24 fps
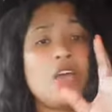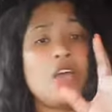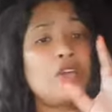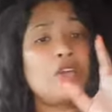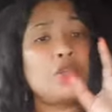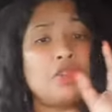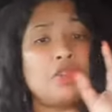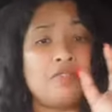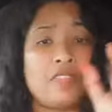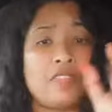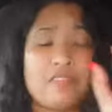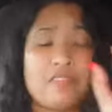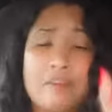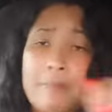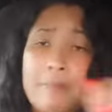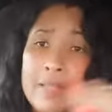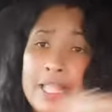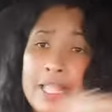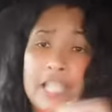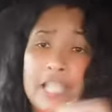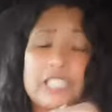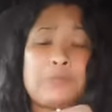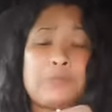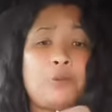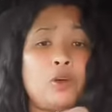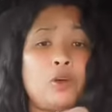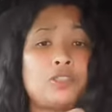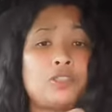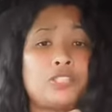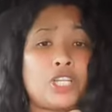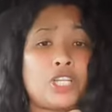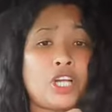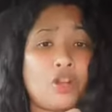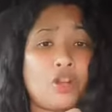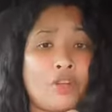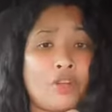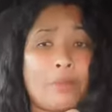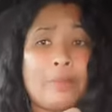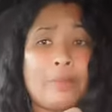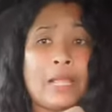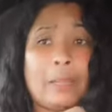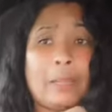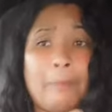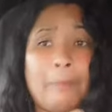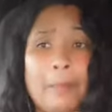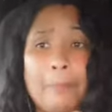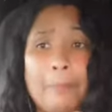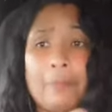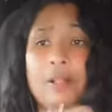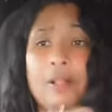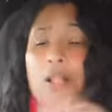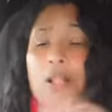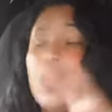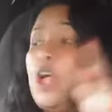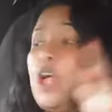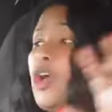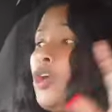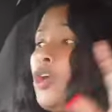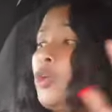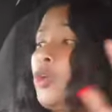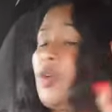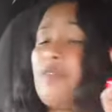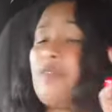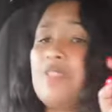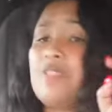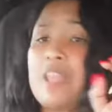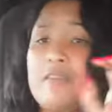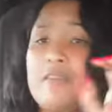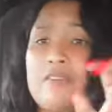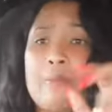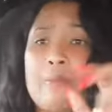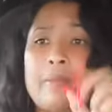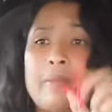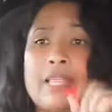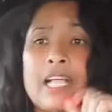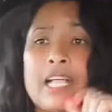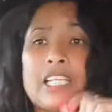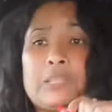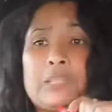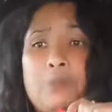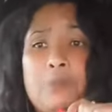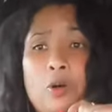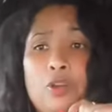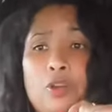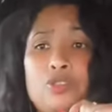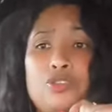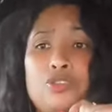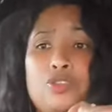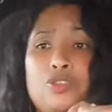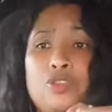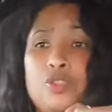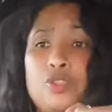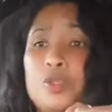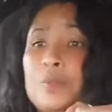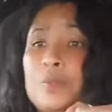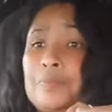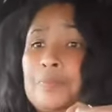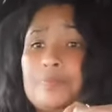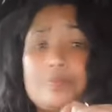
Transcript: you've never been exposed to Caribbean people, you've never been exposed to